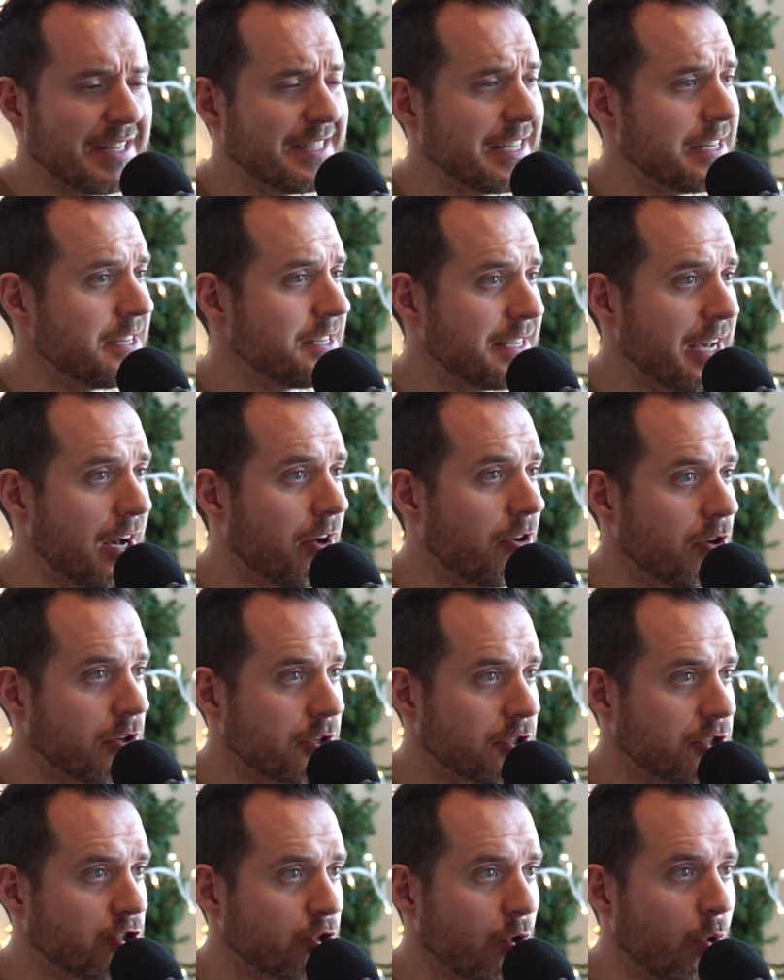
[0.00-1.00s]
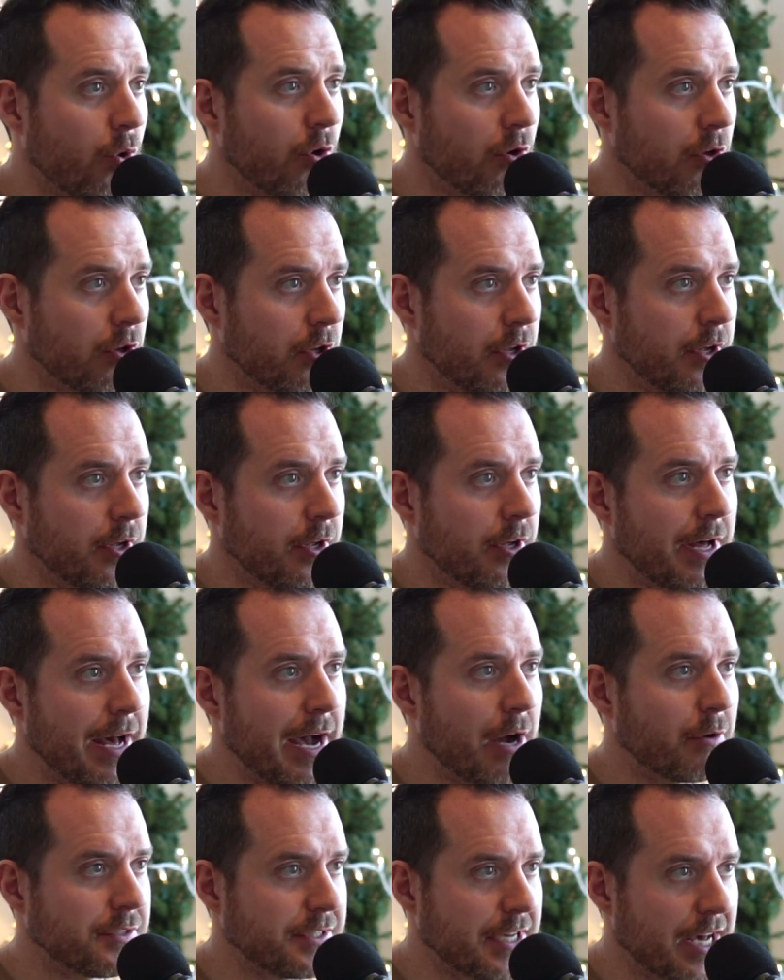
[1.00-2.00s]
Didn't tell a soul
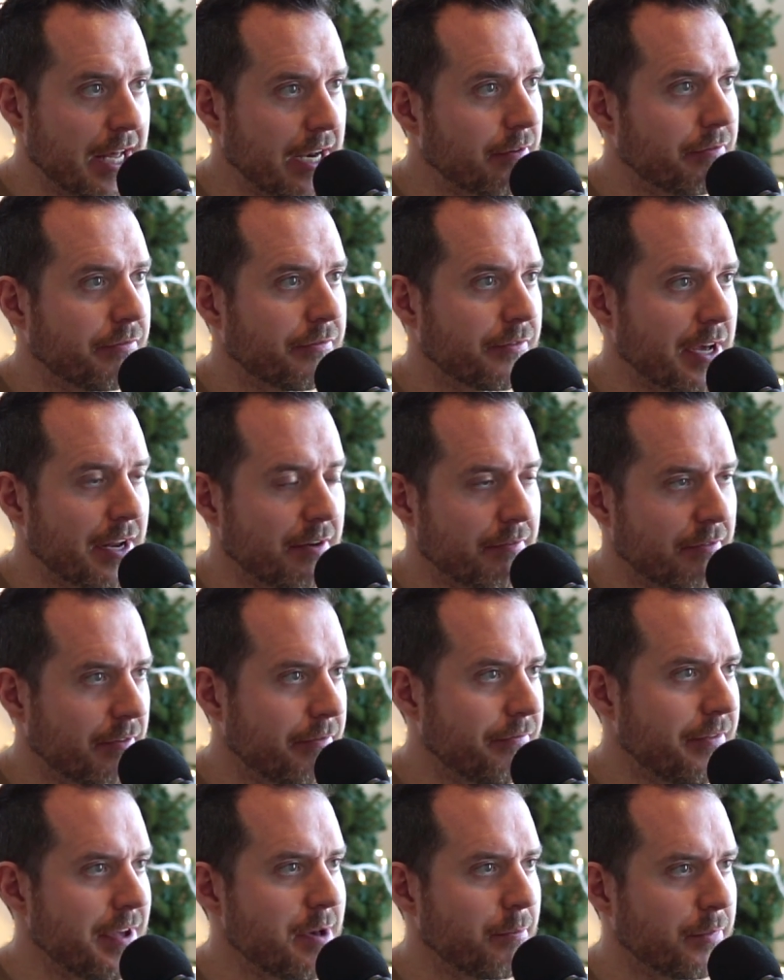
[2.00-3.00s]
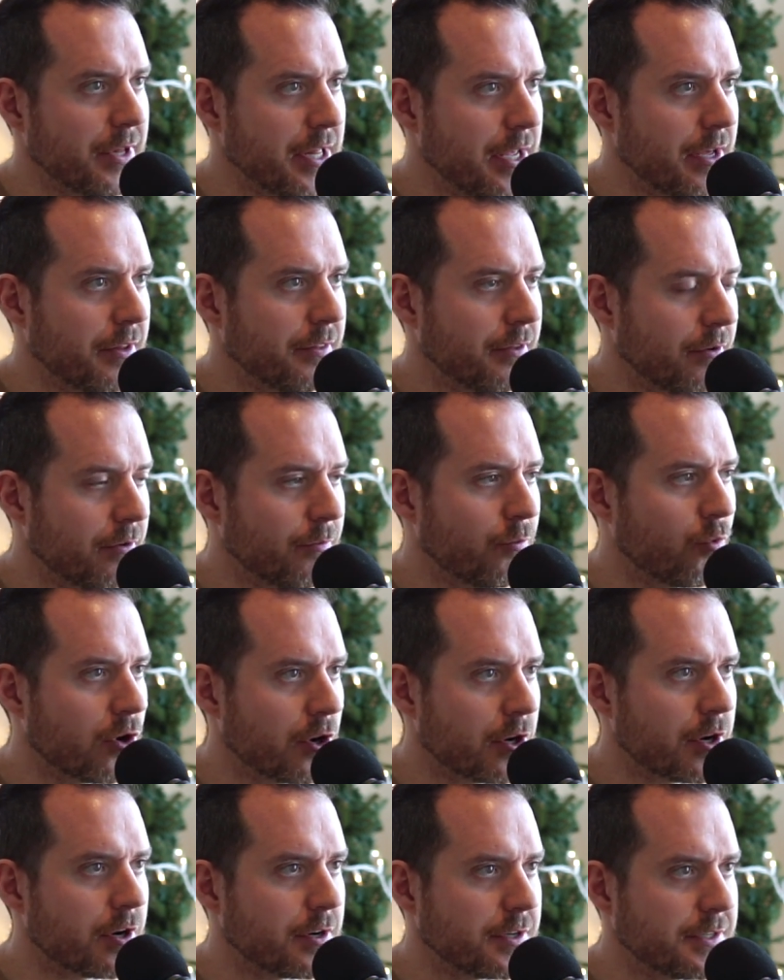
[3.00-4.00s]
outside of kind of the family and the
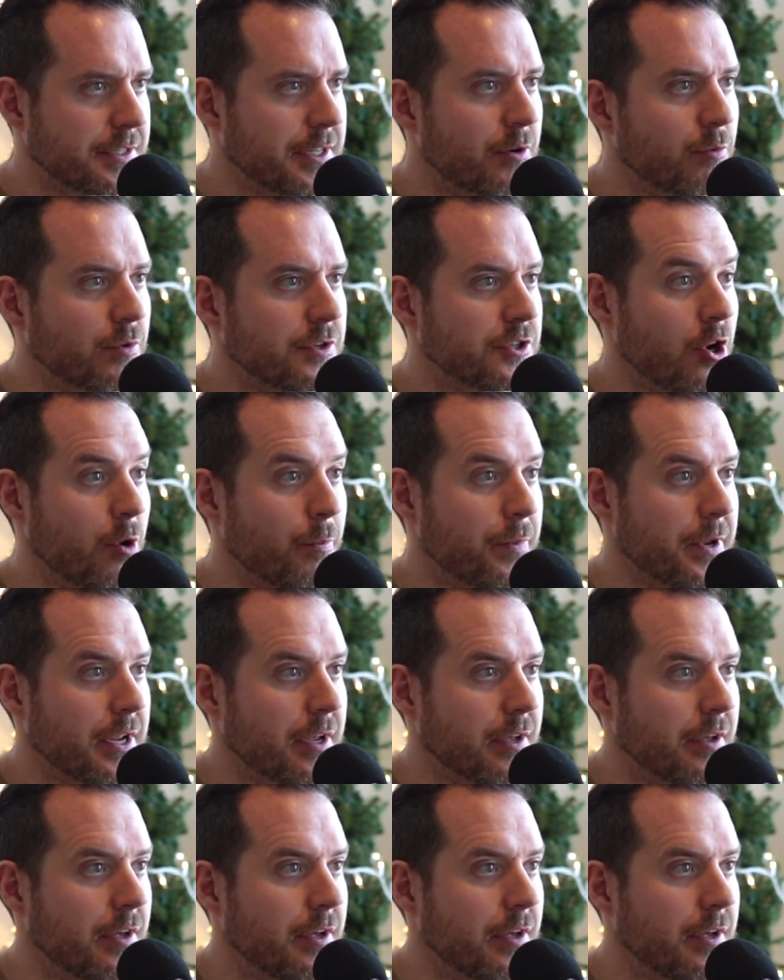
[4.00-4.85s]
workers that it was opening.